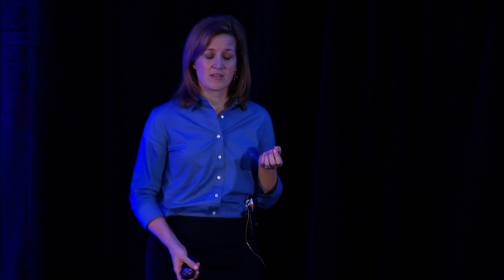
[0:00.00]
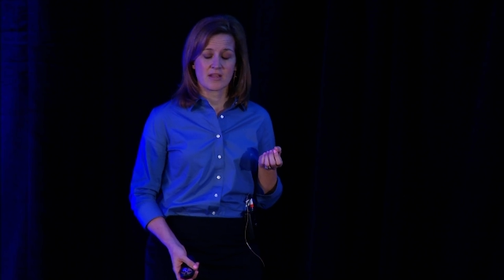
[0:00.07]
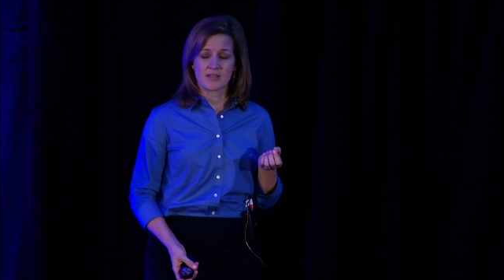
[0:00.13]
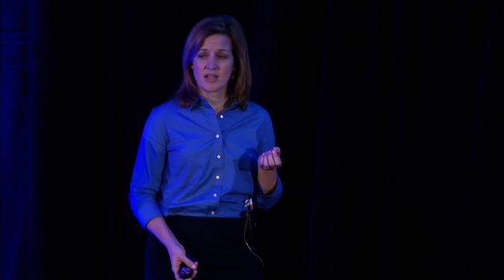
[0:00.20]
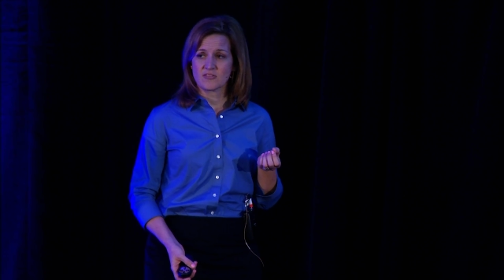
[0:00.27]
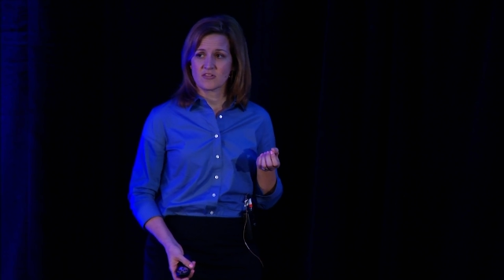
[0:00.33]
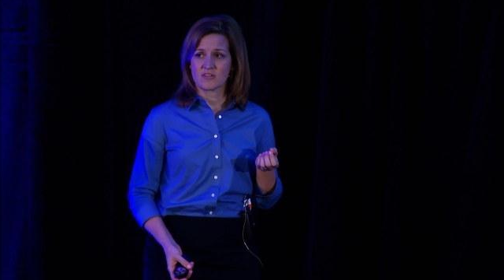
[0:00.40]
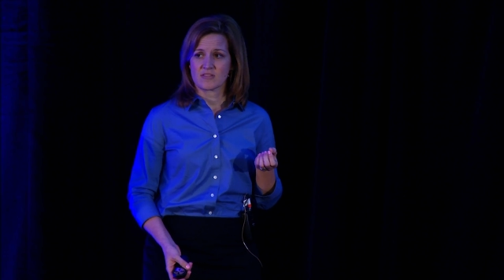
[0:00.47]
and
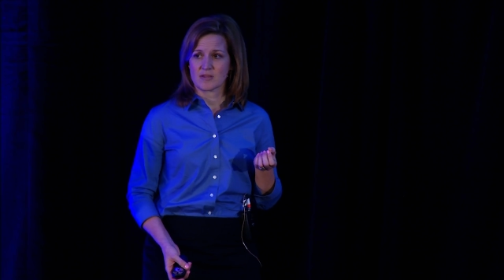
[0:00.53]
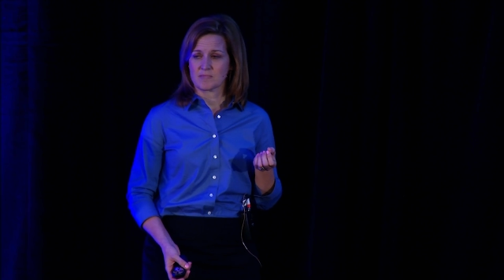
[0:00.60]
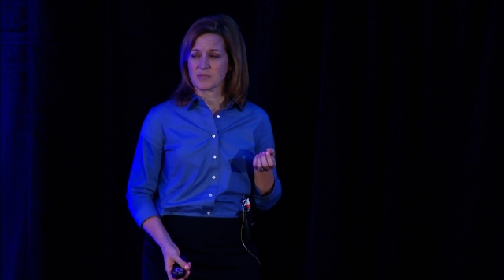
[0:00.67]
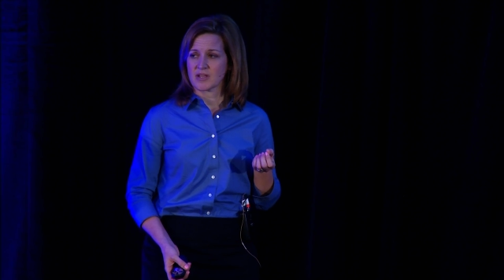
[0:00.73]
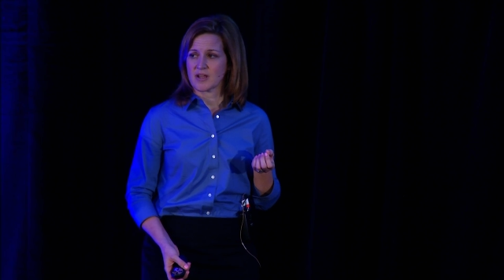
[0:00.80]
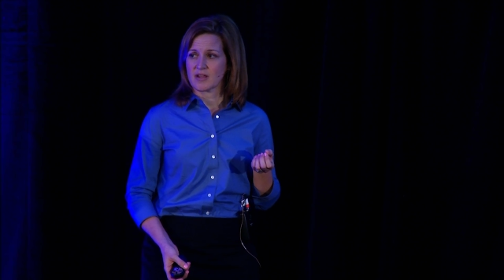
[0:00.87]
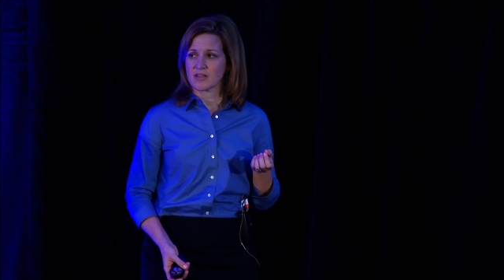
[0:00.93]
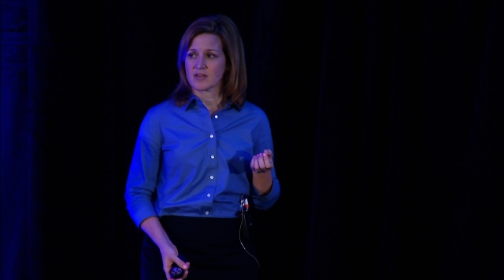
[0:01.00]
that's just
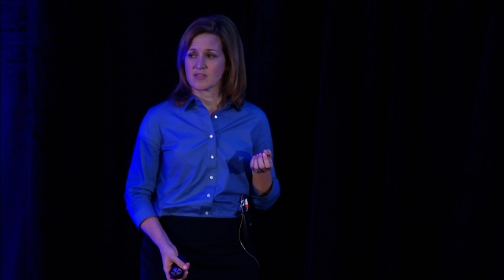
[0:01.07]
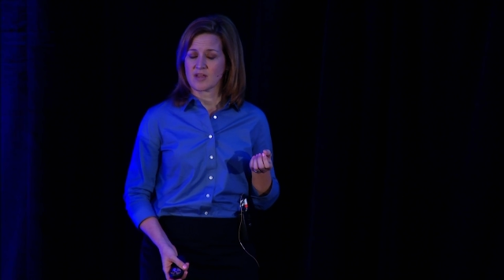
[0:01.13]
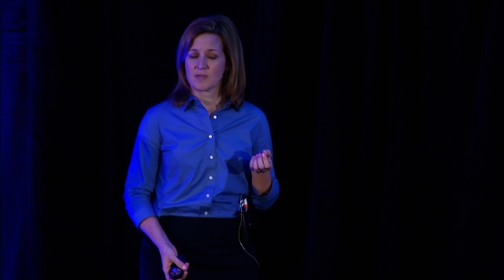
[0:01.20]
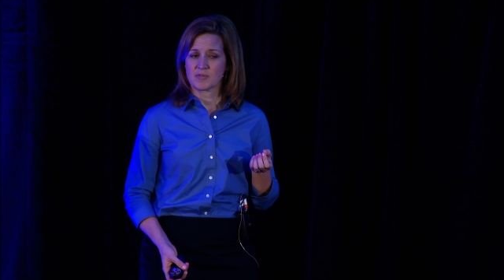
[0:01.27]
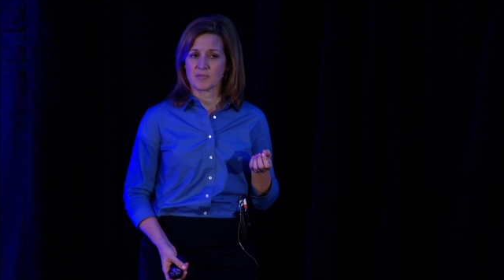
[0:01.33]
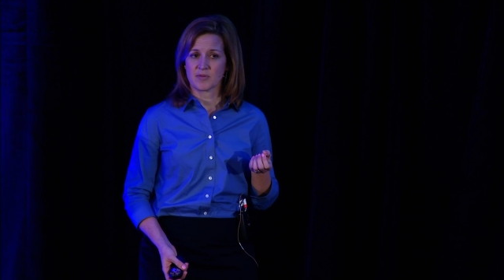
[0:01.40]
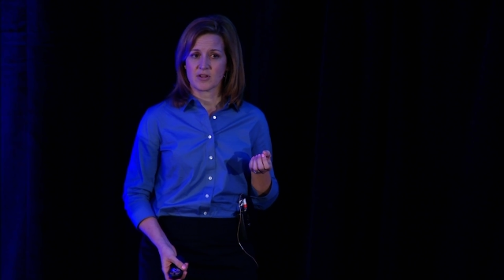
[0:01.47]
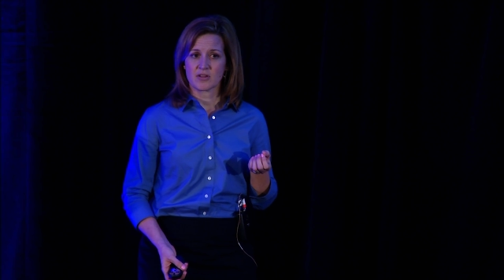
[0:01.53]
simply
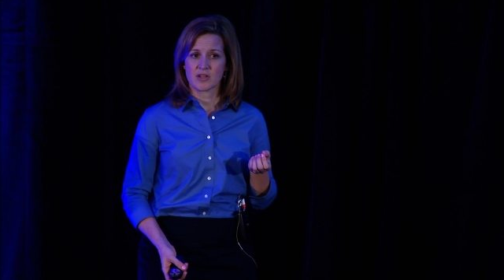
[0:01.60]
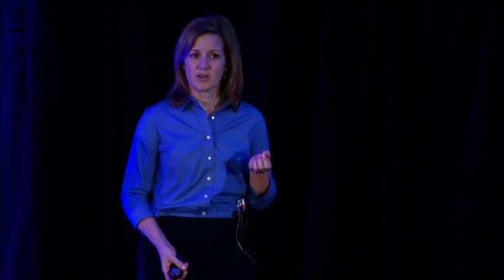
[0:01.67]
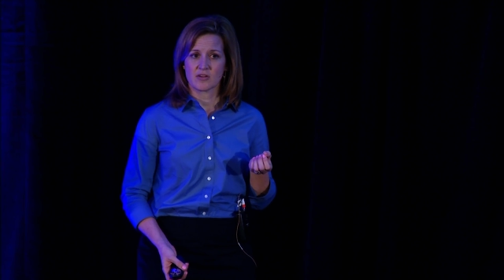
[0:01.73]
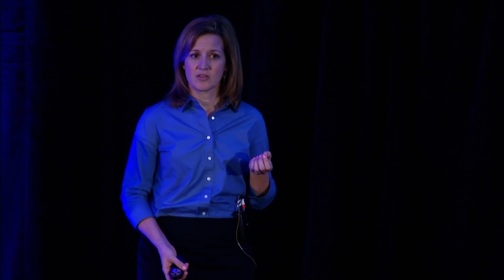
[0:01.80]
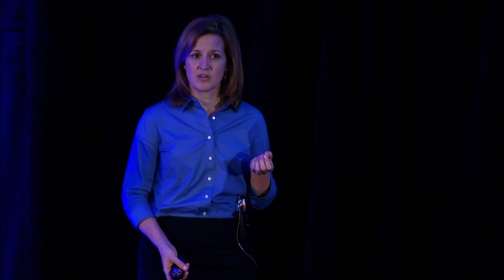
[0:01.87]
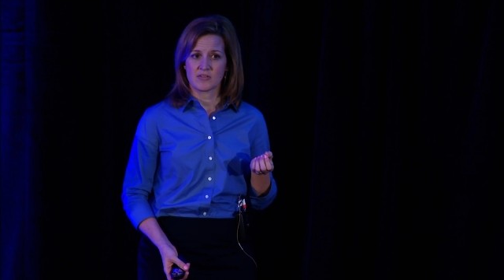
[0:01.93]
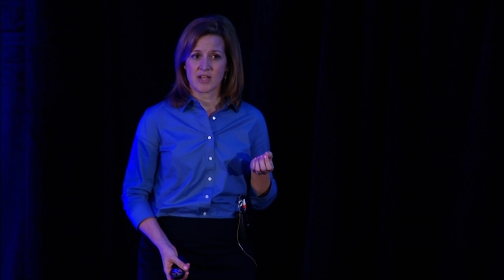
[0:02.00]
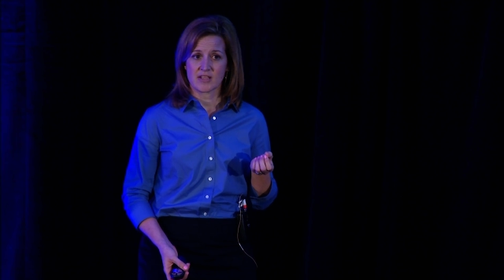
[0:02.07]
unacceptable here
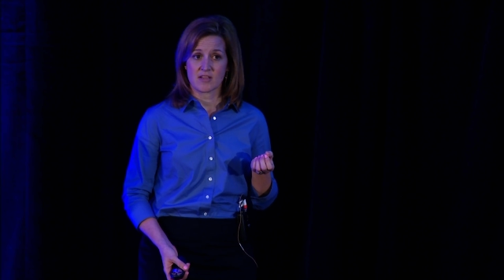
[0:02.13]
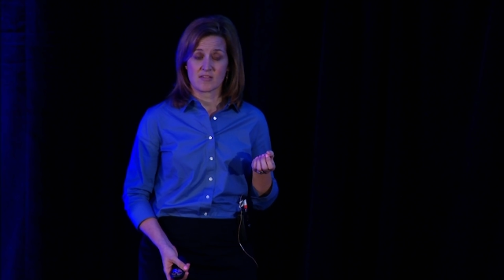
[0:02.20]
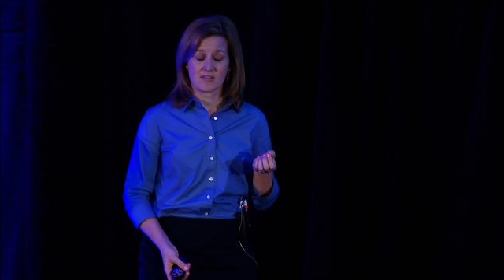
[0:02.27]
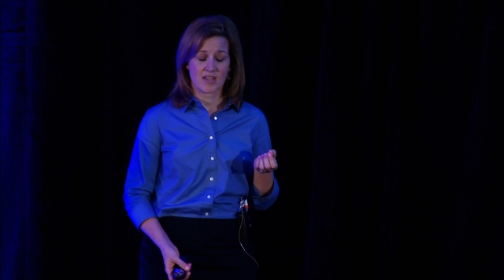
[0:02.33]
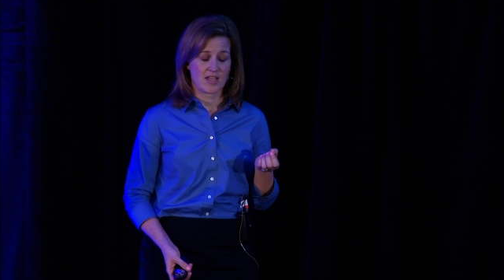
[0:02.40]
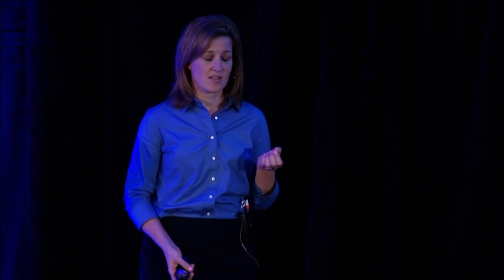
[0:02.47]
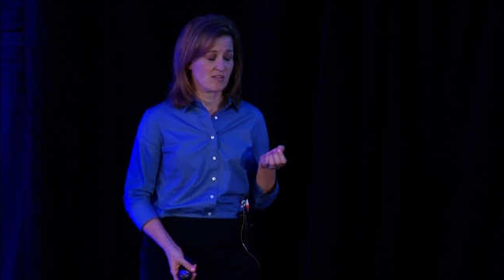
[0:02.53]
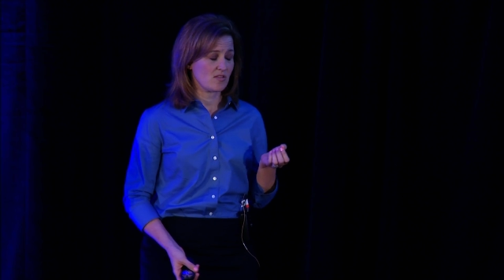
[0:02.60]
in the United
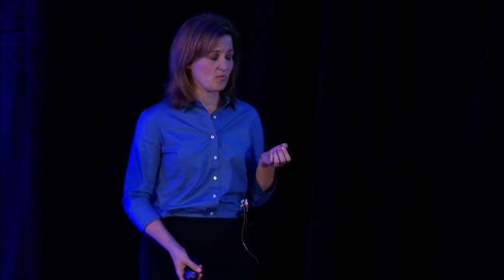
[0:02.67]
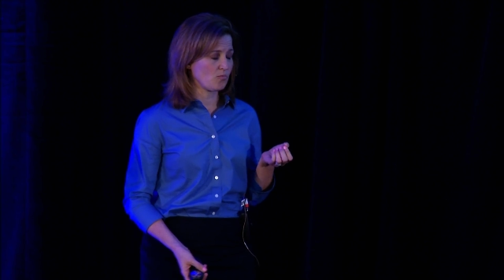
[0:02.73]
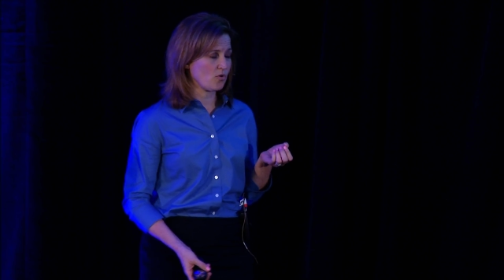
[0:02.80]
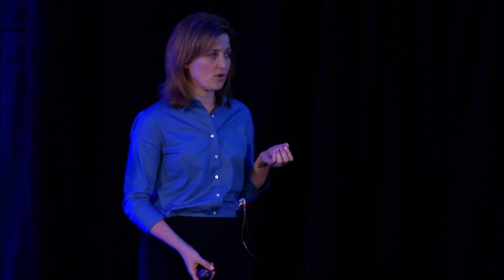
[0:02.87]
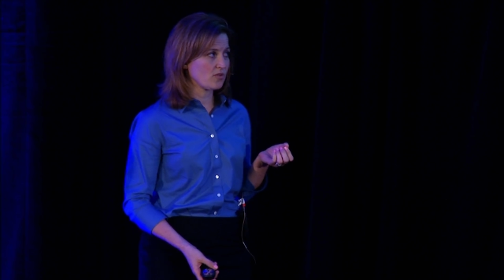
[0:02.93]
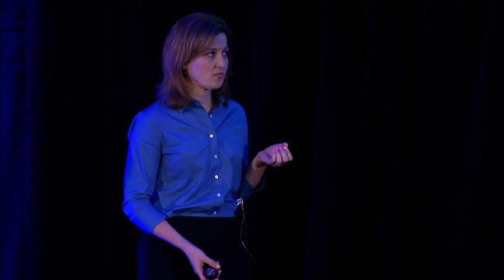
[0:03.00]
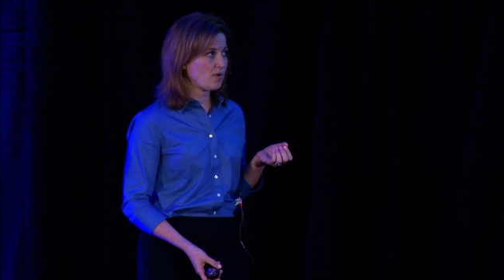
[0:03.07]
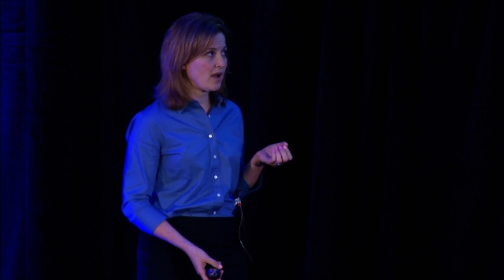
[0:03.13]
States and
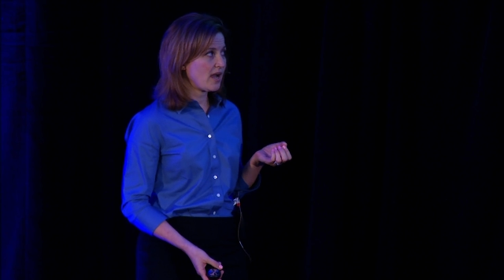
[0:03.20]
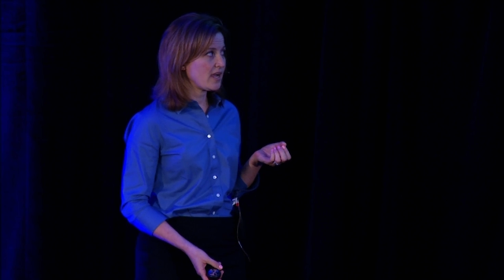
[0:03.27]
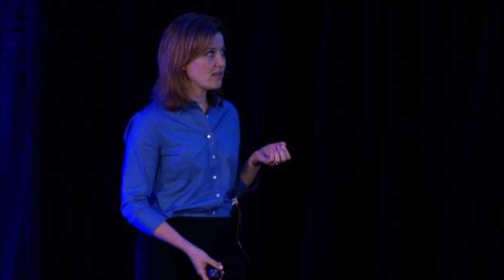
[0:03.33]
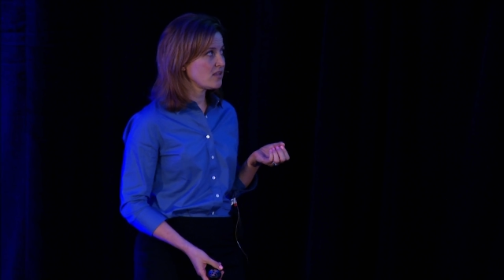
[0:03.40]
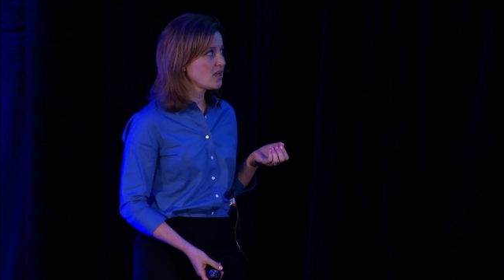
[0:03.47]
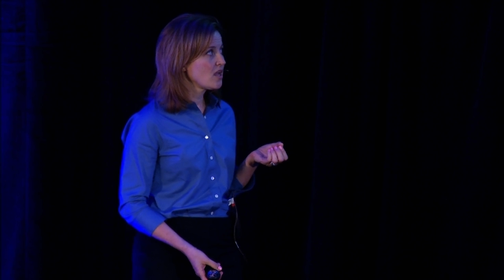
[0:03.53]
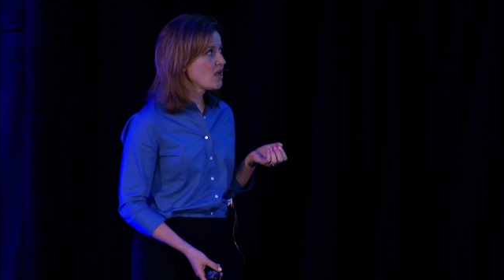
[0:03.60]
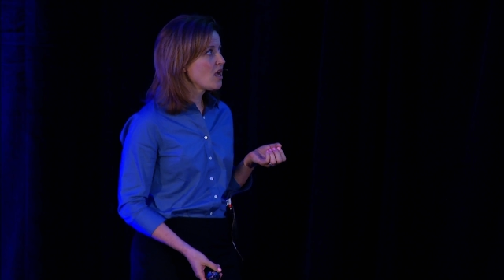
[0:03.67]
worldwide.